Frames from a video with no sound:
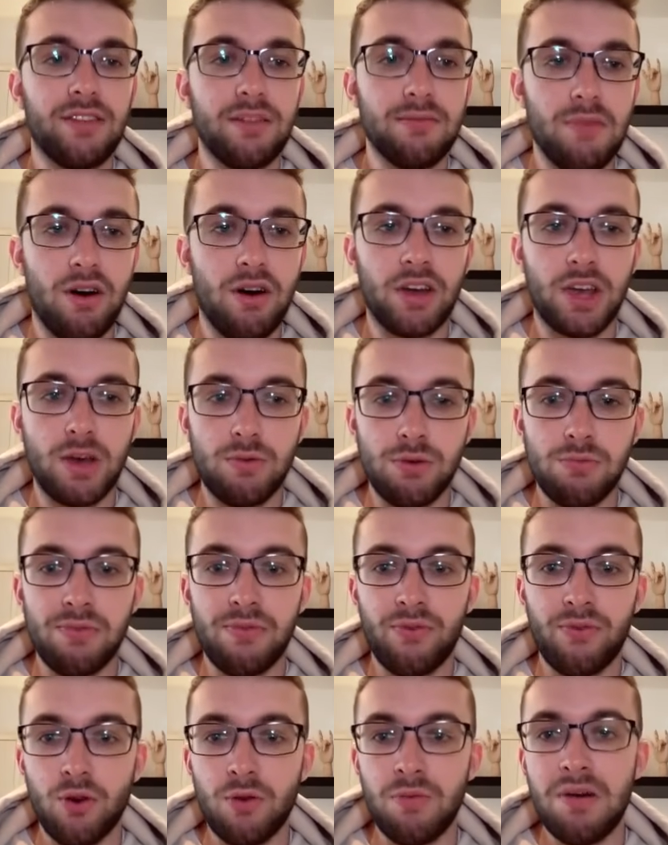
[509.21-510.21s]
of the market will
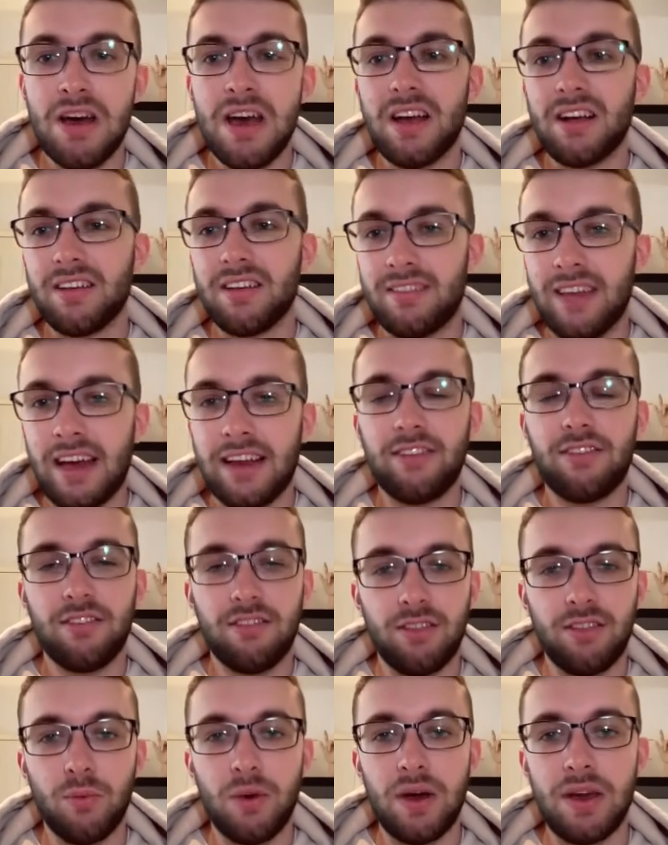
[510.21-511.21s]
perform, because that is
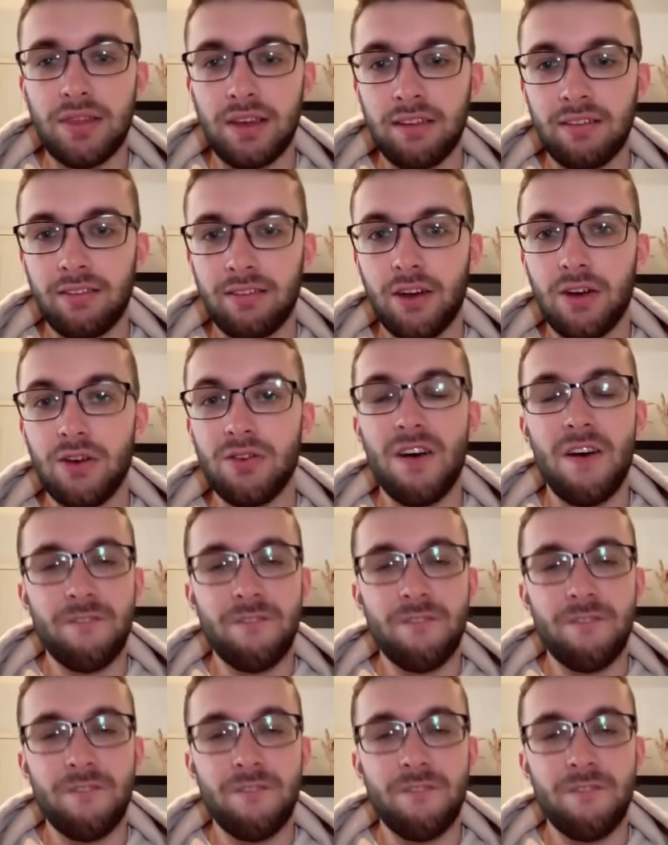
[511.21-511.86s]
just the way things go.